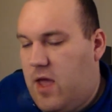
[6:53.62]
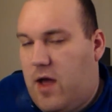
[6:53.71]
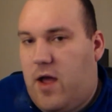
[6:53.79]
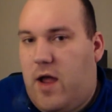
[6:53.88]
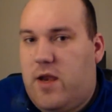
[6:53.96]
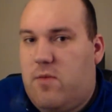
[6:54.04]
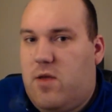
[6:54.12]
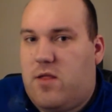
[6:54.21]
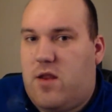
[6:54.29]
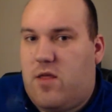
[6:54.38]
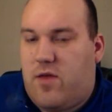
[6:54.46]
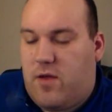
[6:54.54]
Yeah, I didn't
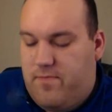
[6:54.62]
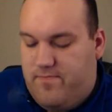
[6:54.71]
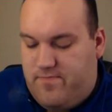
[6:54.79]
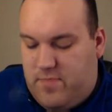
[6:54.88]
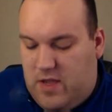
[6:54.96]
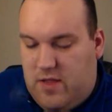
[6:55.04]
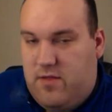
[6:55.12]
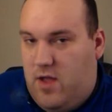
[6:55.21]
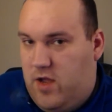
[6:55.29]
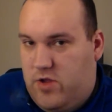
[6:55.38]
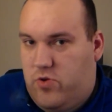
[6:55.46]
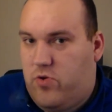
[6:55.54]
miss anything. It's
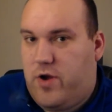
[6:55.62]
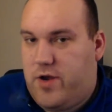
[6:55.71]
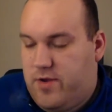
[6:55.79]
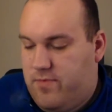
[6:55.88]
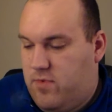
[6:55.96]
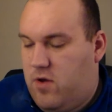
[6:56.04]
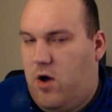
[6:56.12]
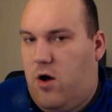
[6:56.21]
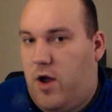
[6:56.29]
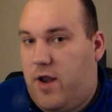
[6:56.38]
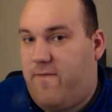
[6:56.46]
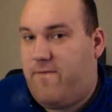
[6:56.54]
not Torrent.
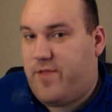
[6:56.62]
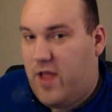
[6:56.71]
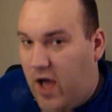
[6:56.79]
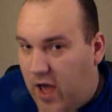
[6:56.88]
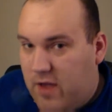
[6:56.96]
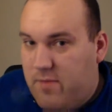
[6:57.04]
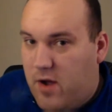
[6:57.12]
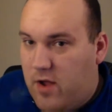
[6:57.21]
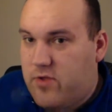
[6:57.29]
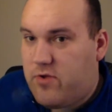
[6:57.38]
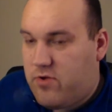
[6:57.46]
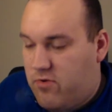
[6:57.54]
On a flying
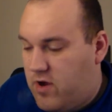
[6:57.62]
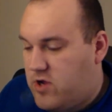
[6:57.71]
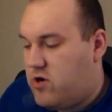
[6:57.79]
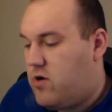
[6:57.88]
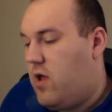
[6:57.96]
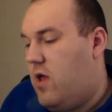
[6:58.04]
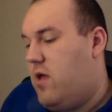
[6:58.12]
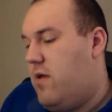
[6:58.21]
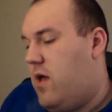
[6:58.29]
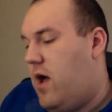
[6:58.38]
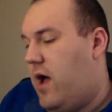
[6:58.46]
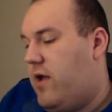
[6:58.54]
monstrous creature.
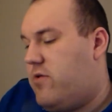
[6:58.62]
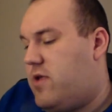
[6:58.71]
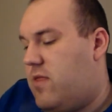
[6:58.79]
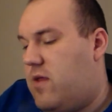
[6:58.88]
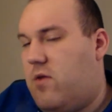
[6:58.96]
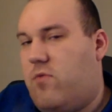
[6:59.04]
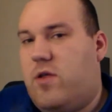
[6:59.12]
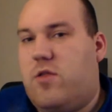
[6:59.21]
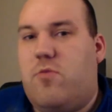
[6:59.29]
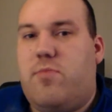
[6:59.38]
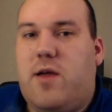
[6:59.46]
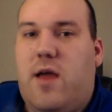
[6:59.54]
I understand they didn't
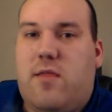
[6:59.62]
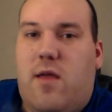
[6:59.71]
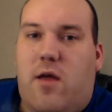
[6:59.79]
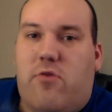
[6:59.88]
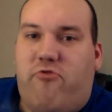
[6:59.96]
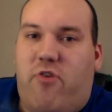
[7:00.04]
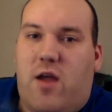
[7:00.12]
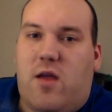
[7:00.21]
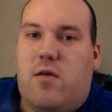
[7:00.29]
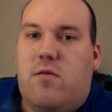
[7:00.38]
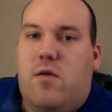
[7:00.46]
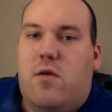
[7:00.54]
want to duplicate the
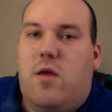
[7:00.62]
Helldrake